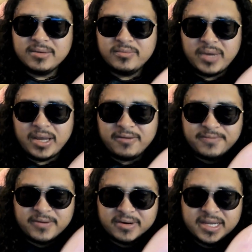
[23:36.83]
how
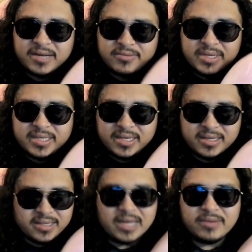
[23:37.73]
far can we take
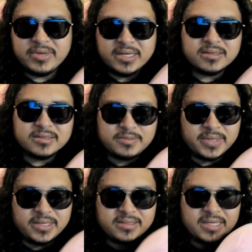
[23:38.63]
it? Can we get to
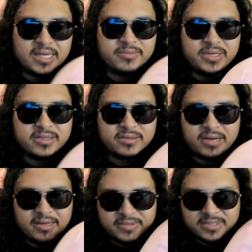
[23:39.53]
space? Can we
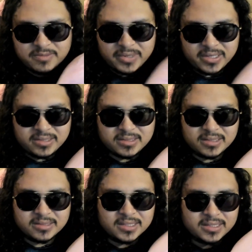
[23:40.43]
thrive in space?
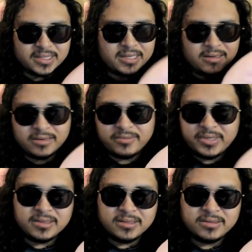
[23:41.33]
Things like that. Are we
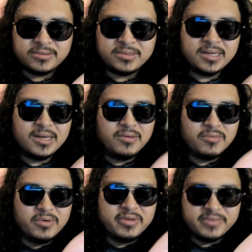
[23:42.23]
alone?
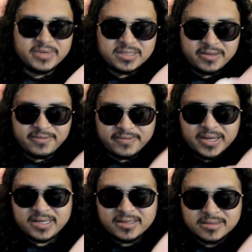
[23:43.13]
Will we eventually
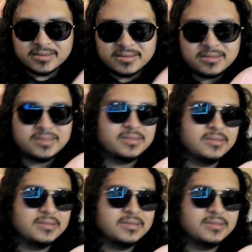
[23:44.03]
find others?